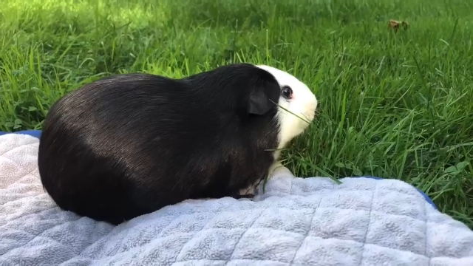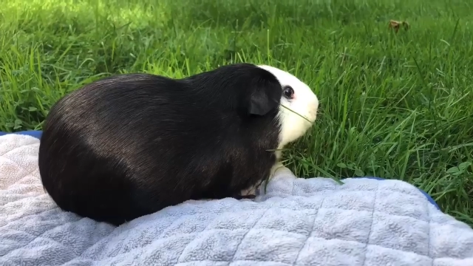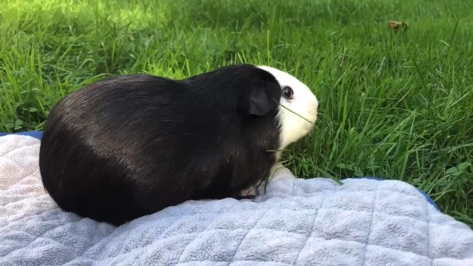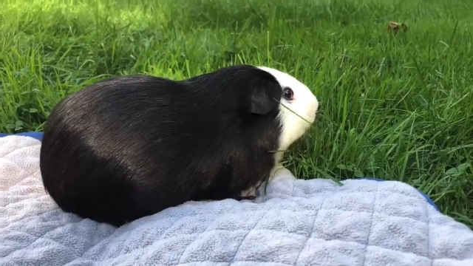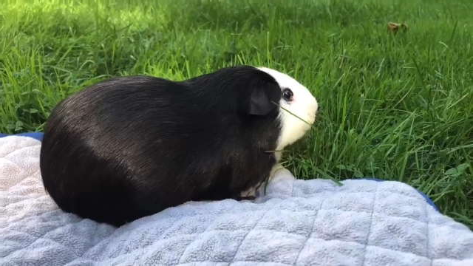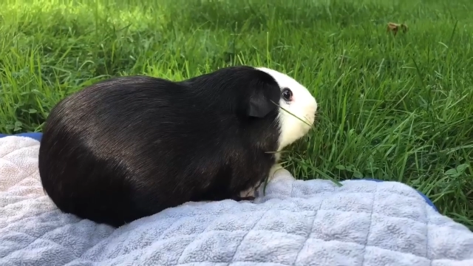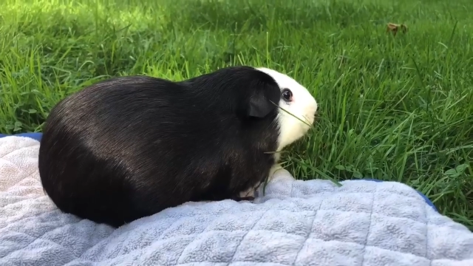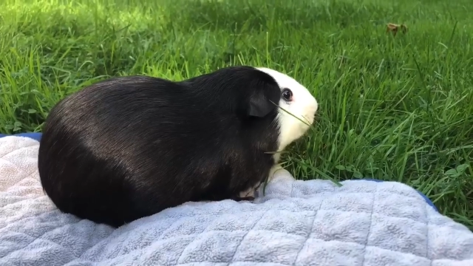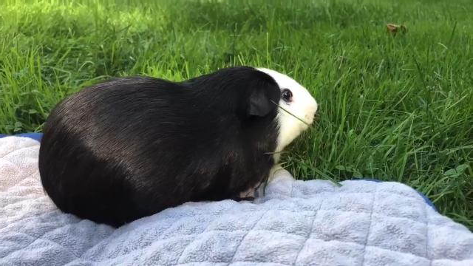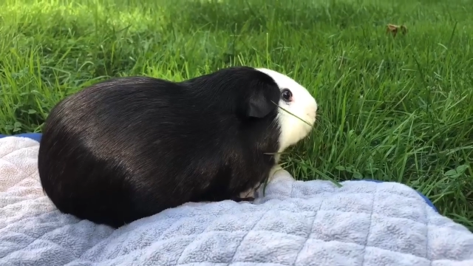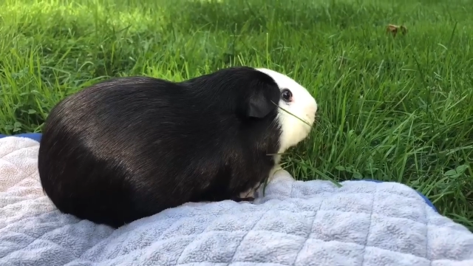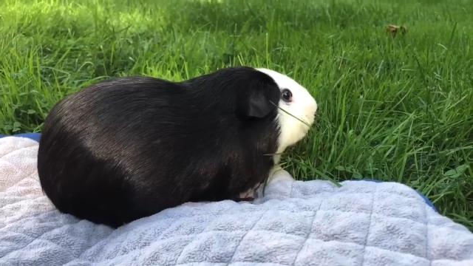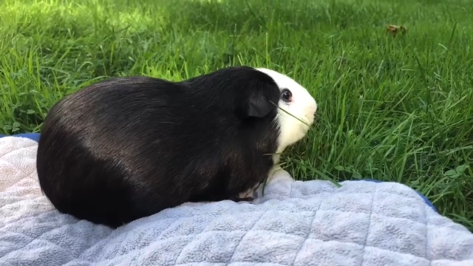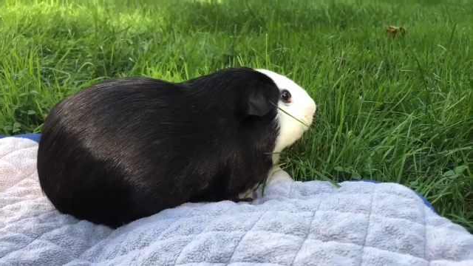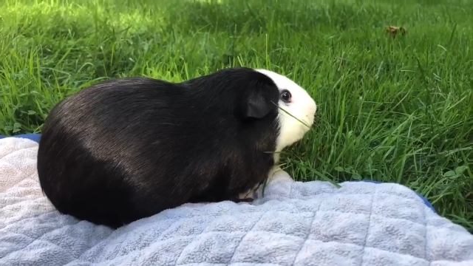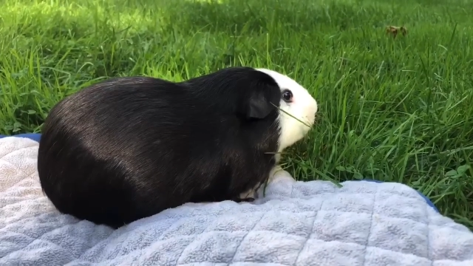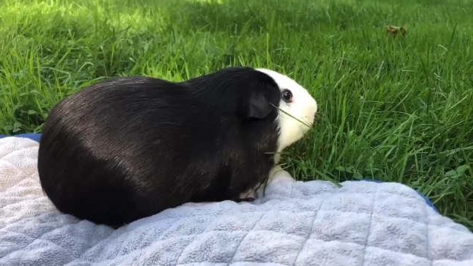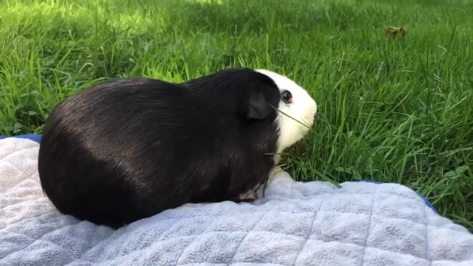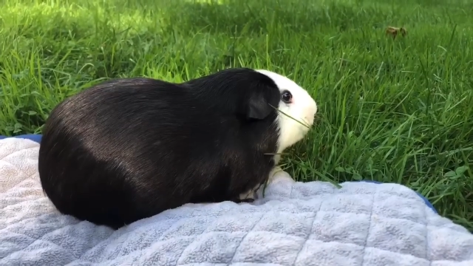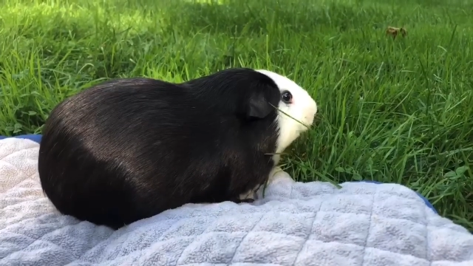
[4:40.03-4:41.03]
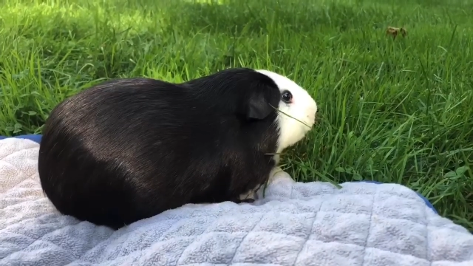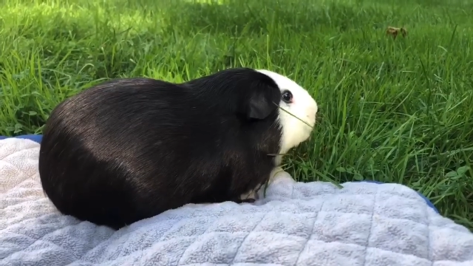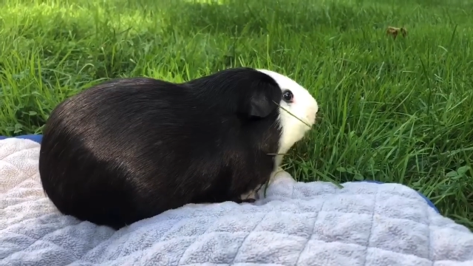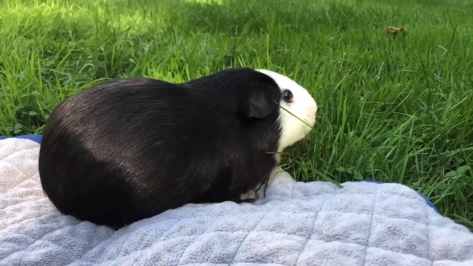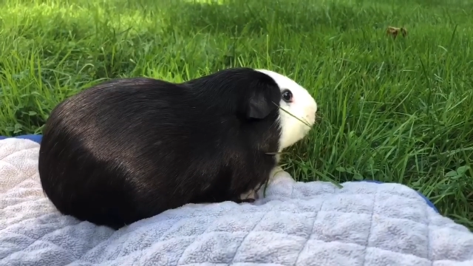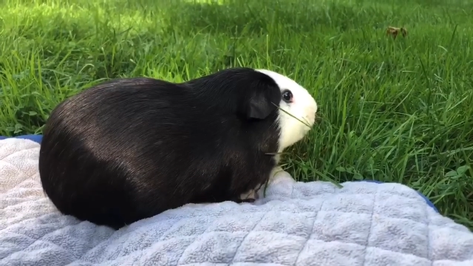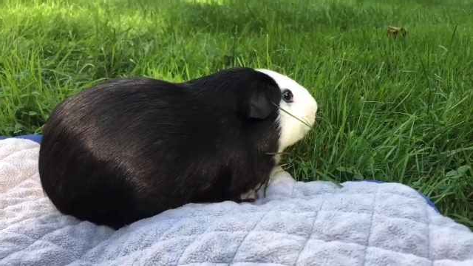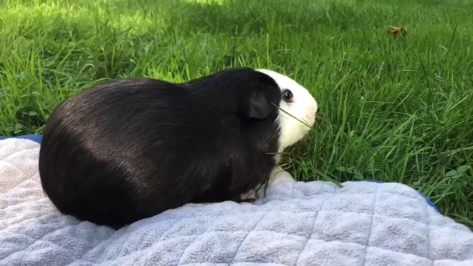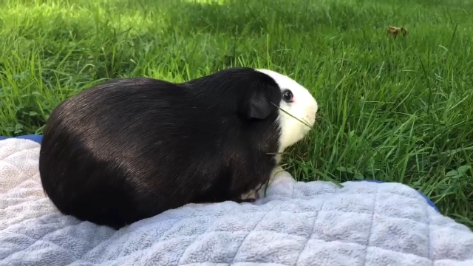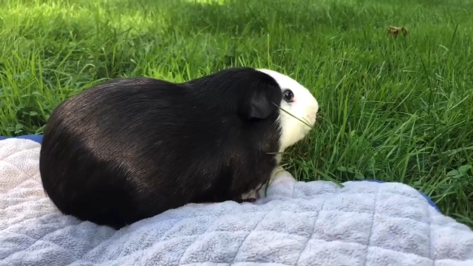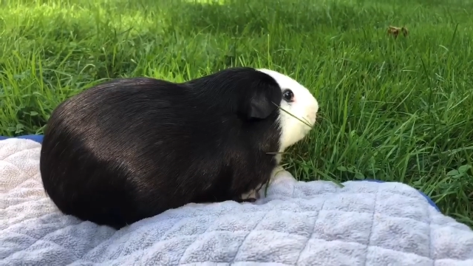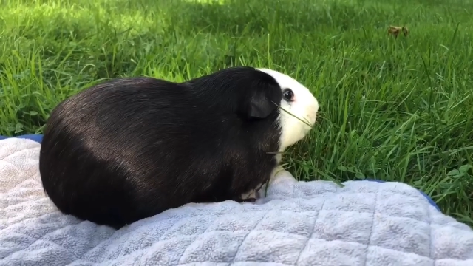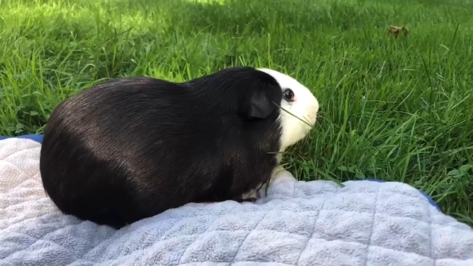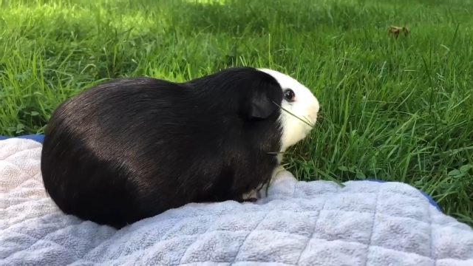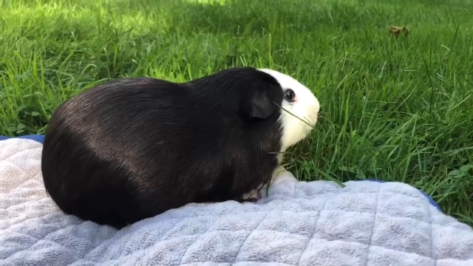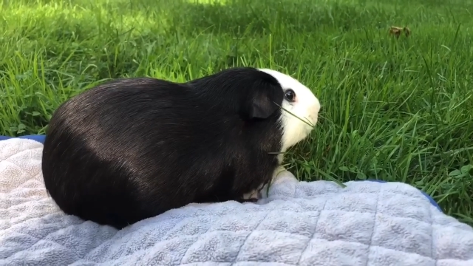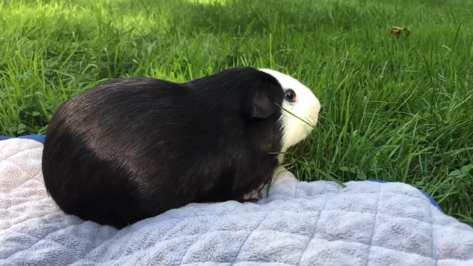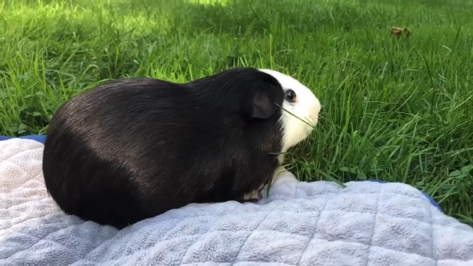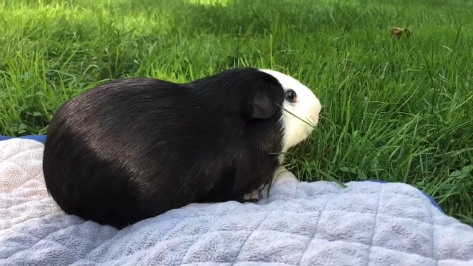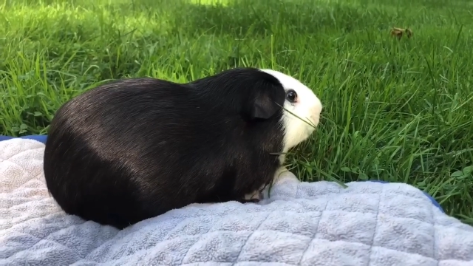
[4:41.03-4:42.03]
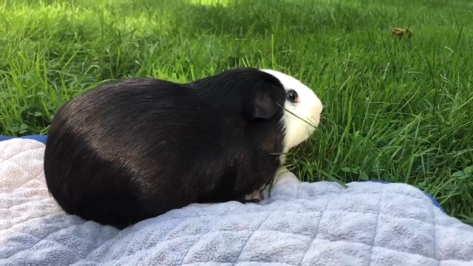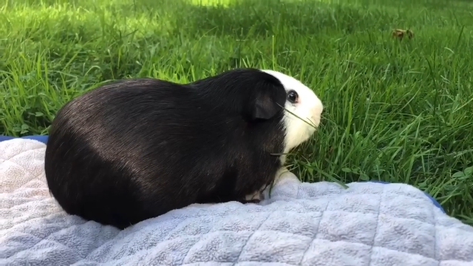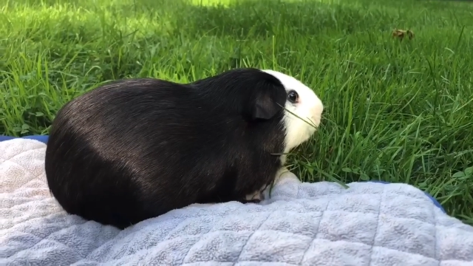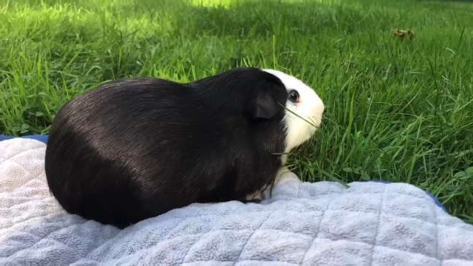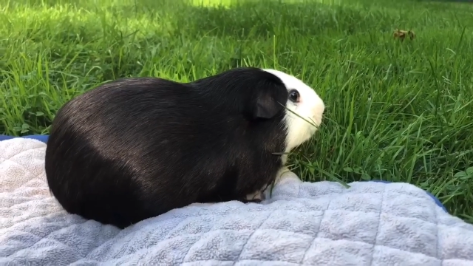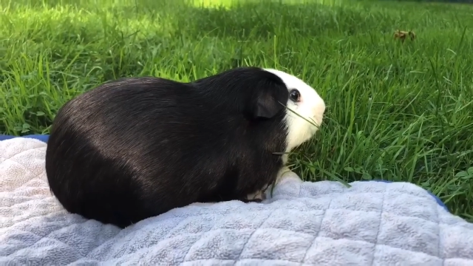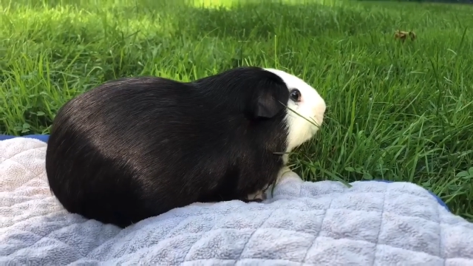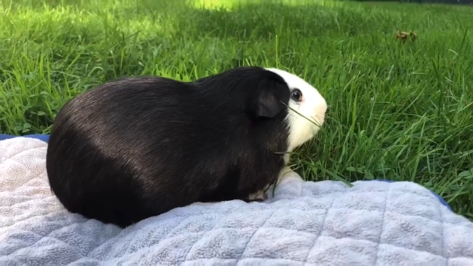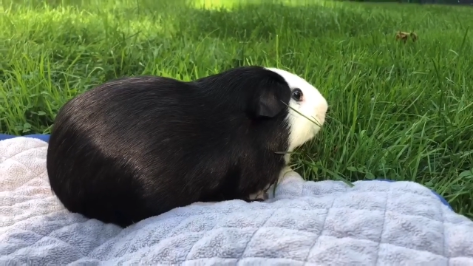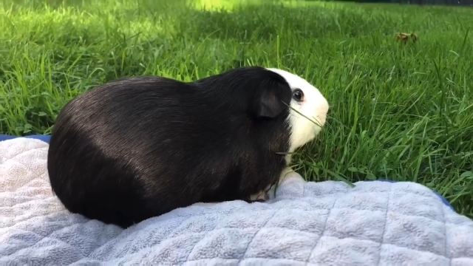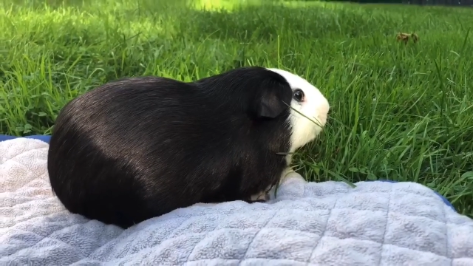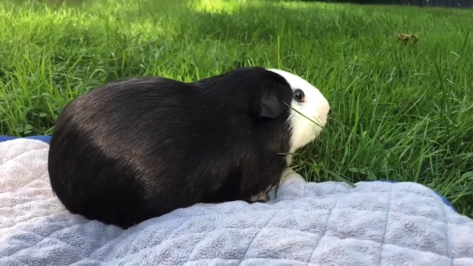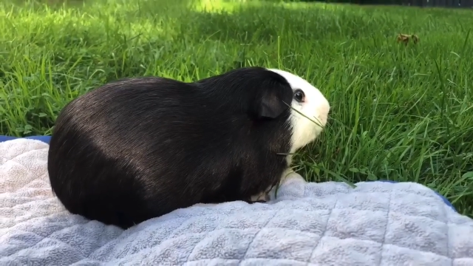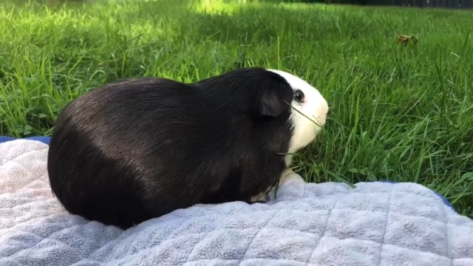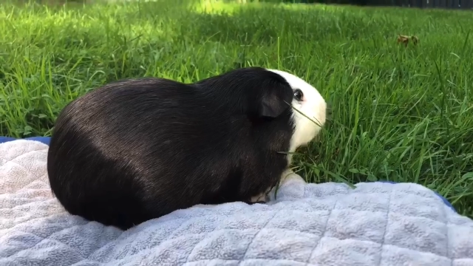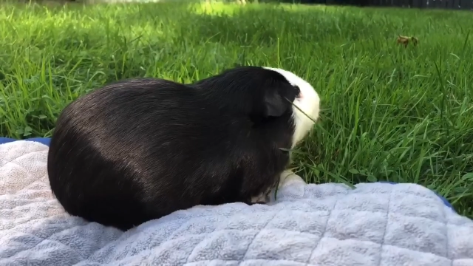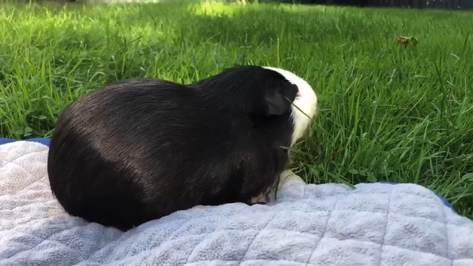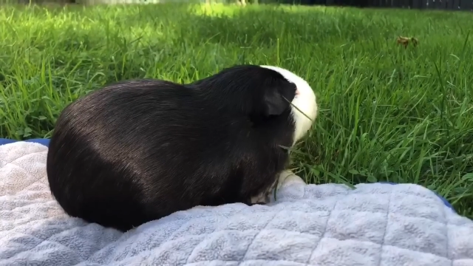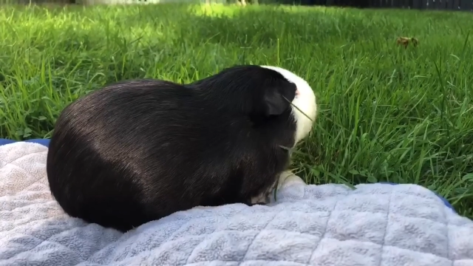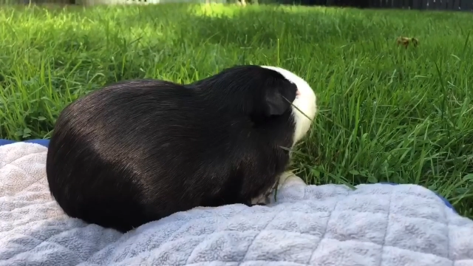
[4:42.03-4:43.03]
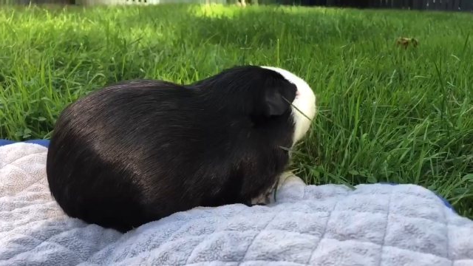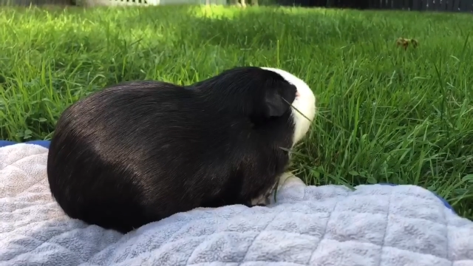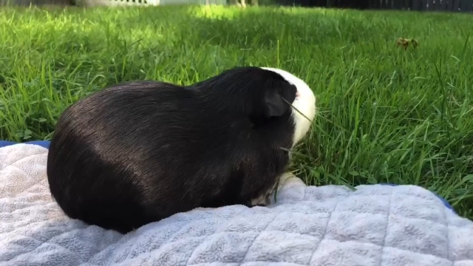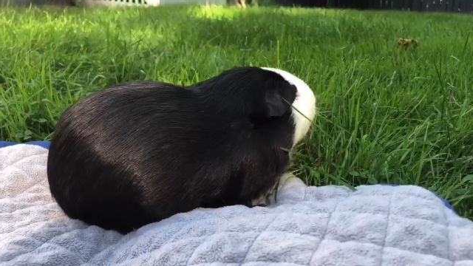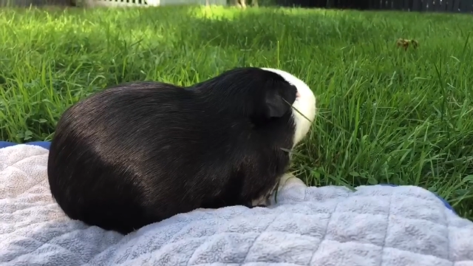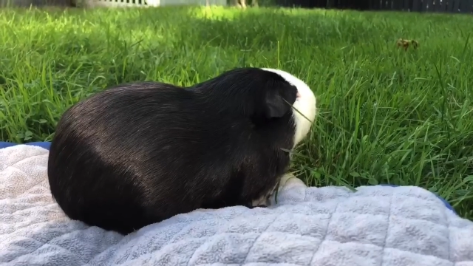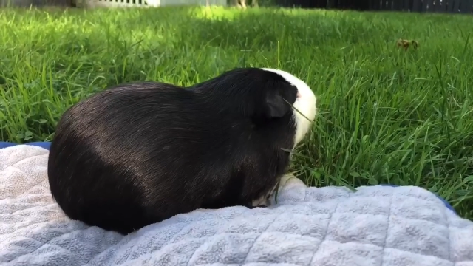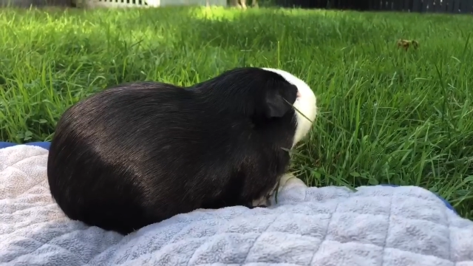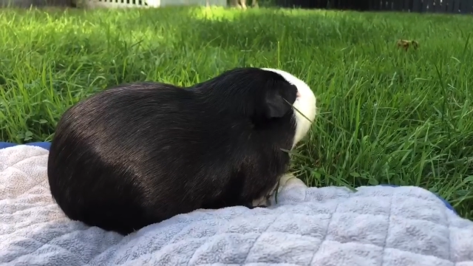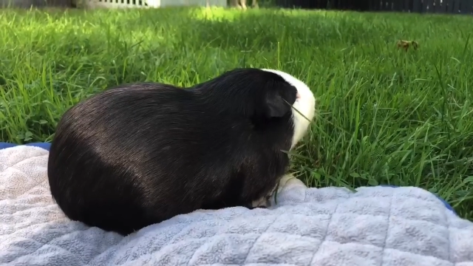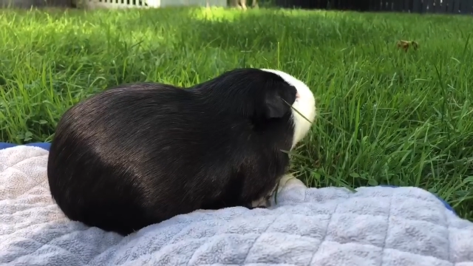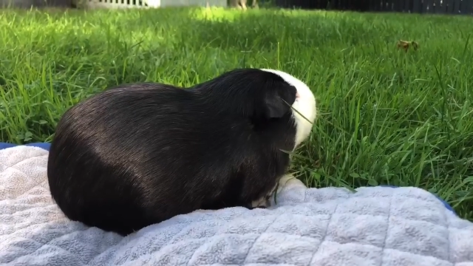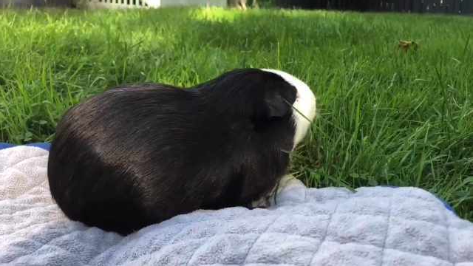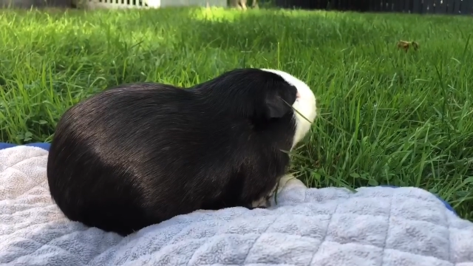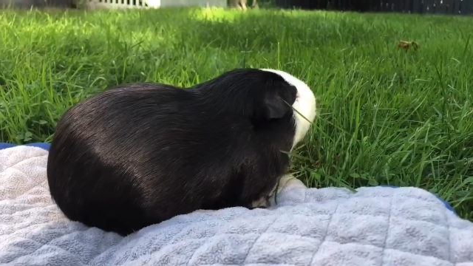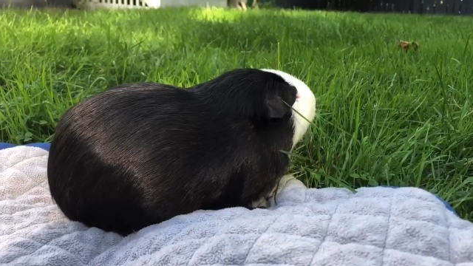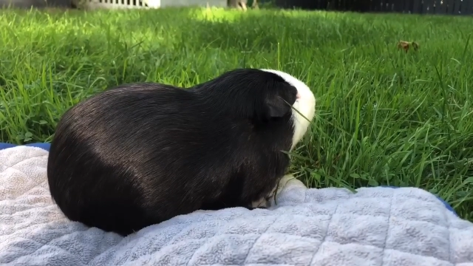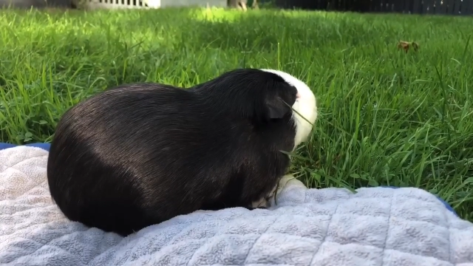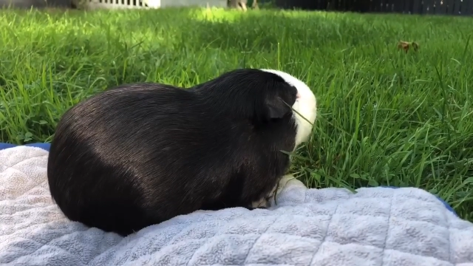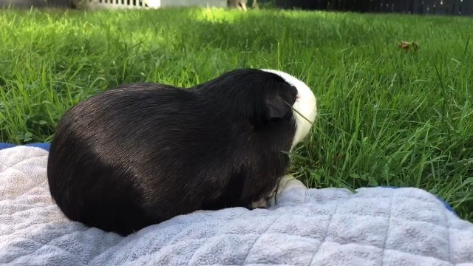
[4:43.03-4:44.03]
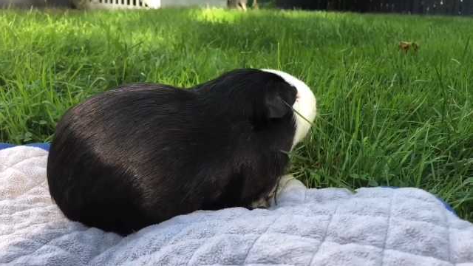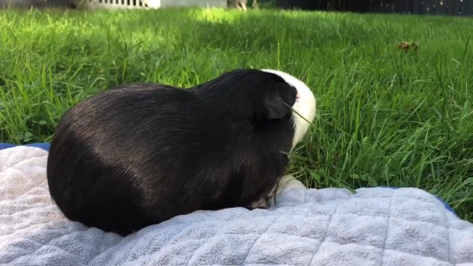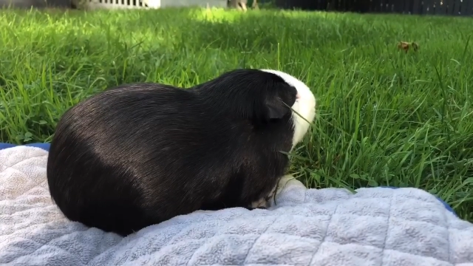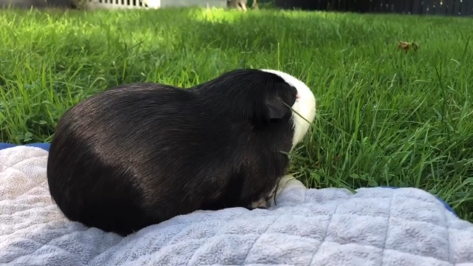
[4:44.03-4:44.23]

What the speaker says: [unreadable: no face in view]